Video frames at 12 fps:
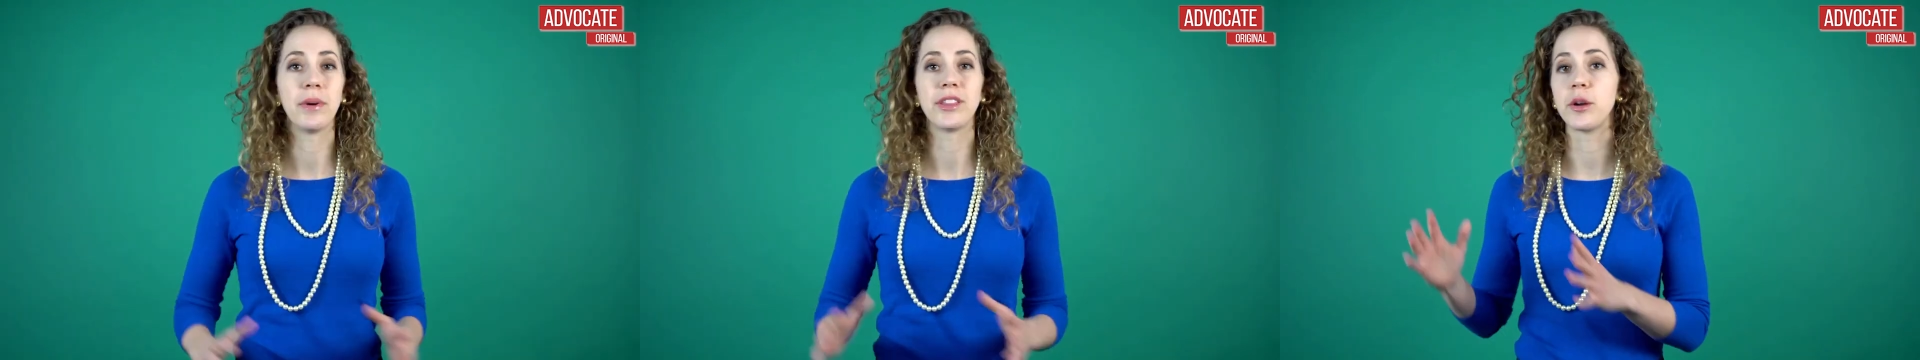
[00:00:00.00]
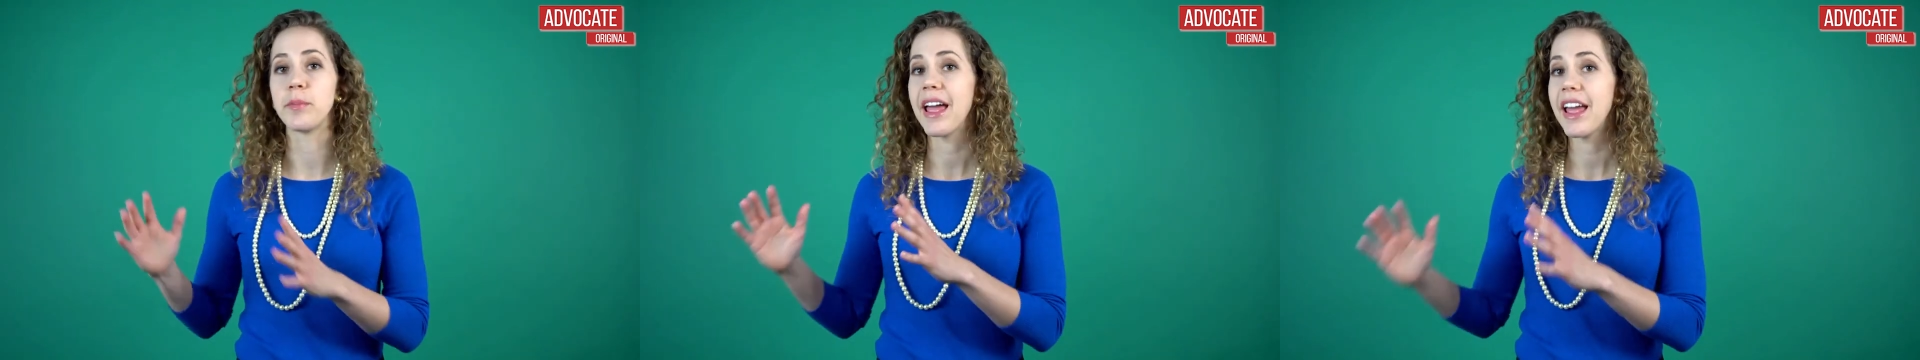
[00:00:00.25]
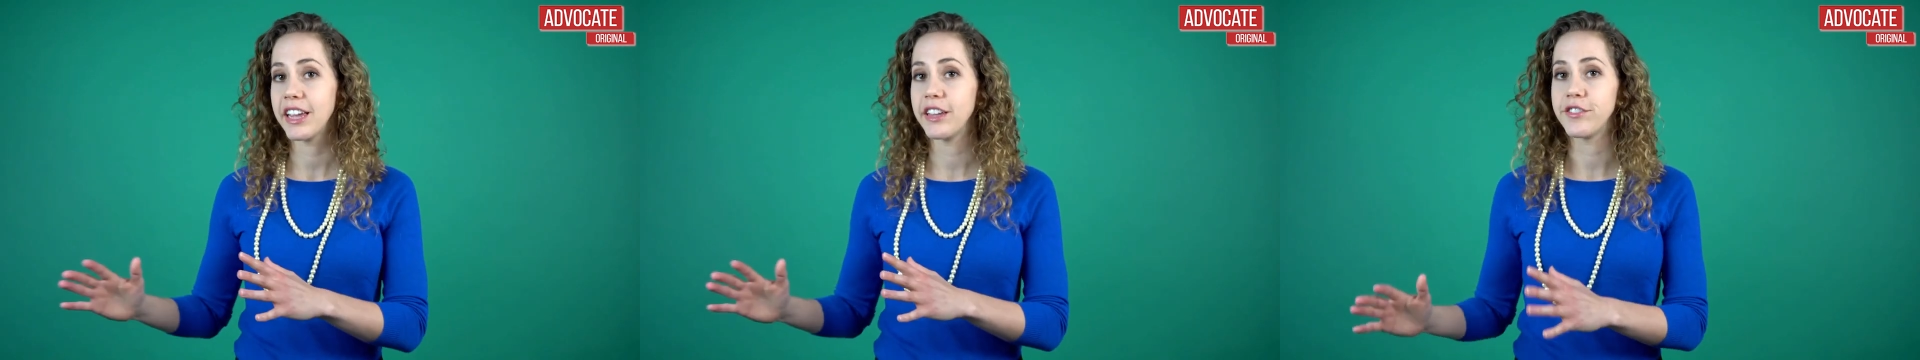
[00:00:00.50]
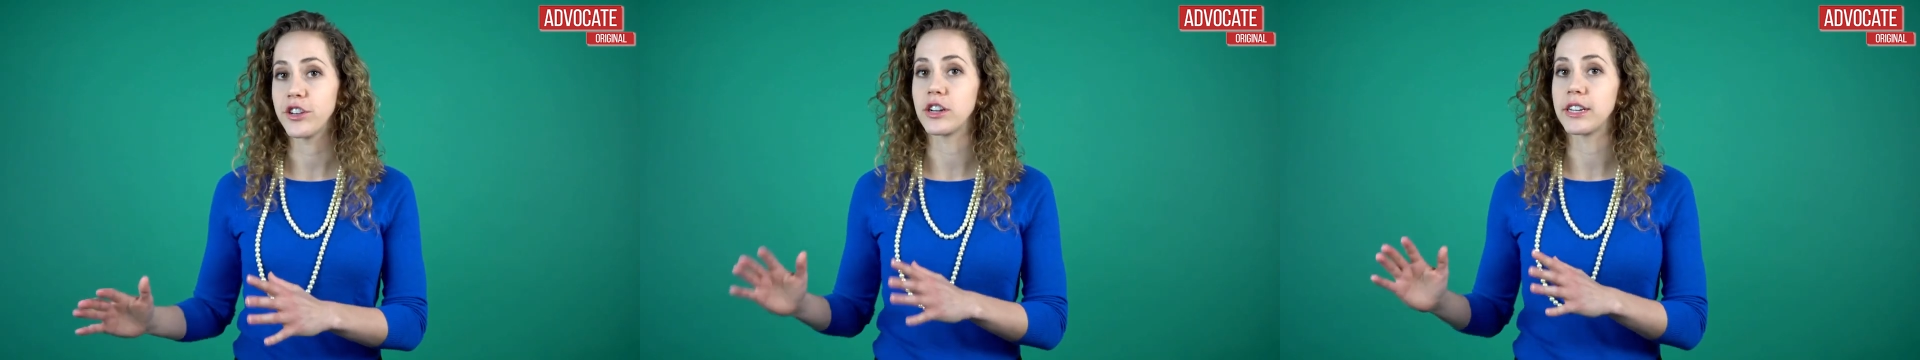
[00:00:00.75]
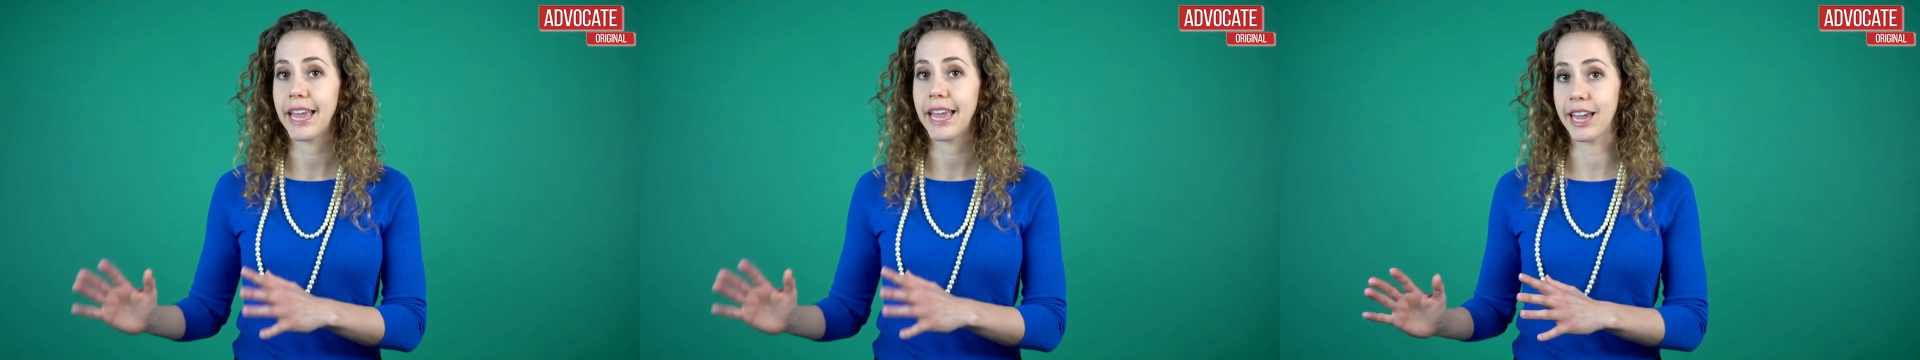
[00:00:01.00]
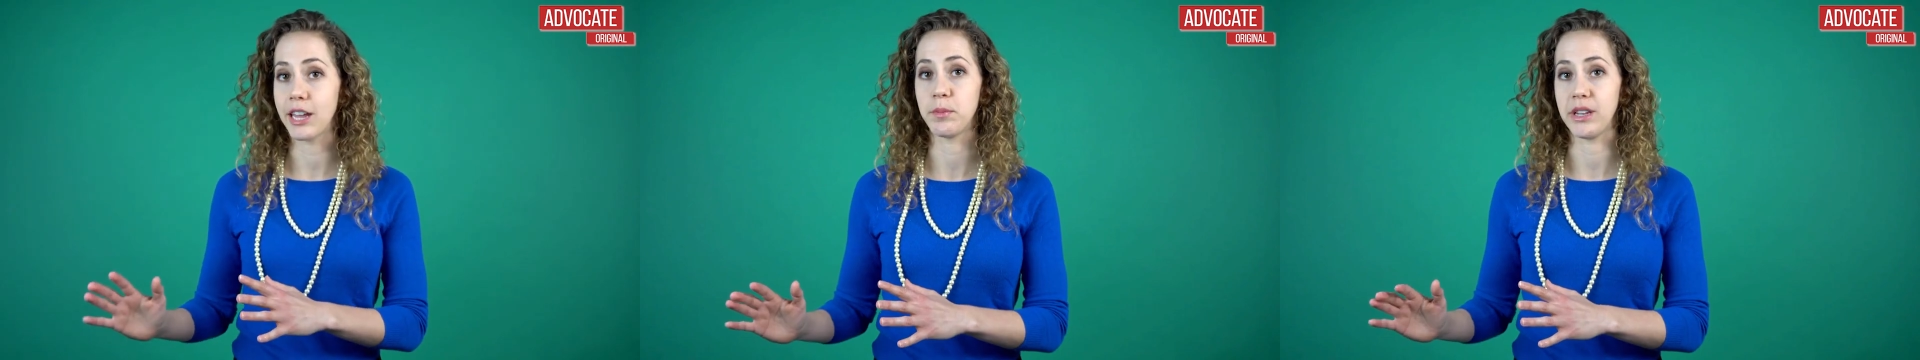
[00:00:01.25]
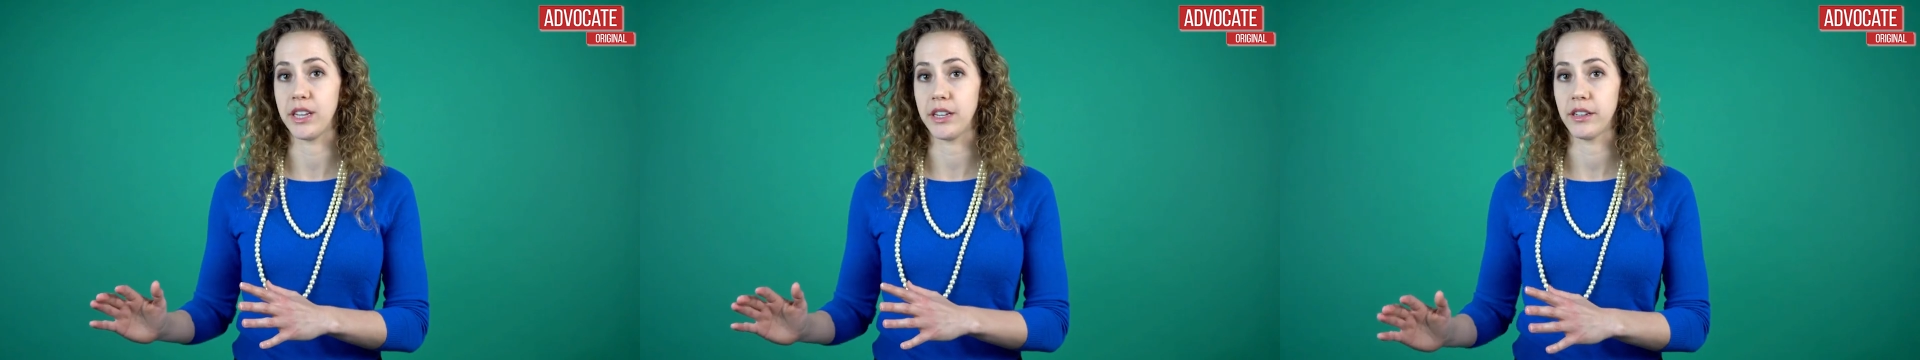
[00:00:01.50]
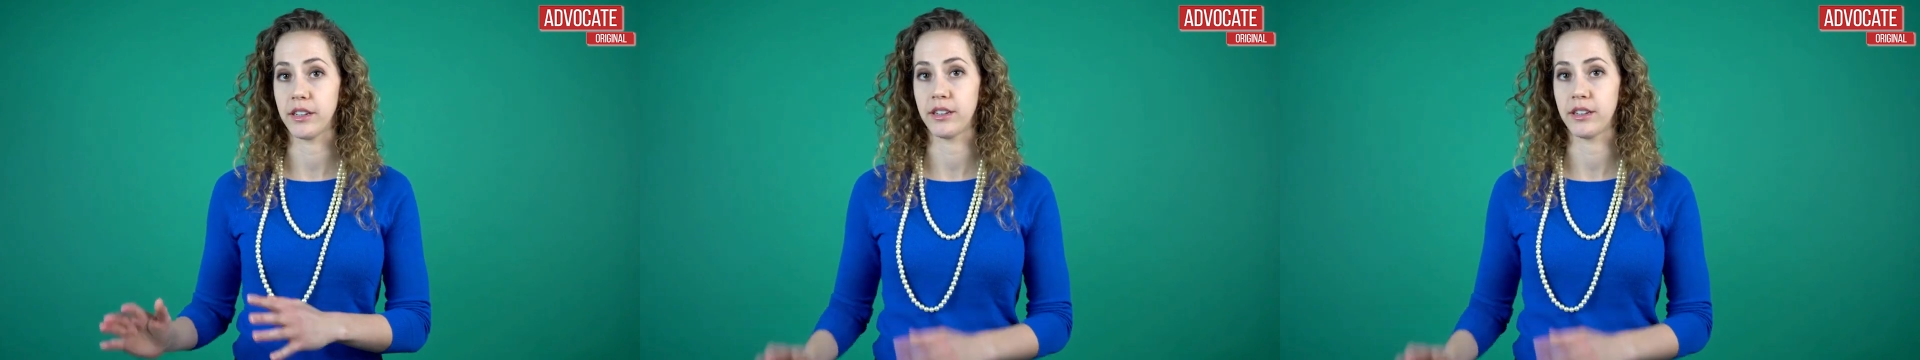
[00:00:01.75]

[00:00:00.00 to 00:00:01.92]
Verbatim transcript: but their behavior can be.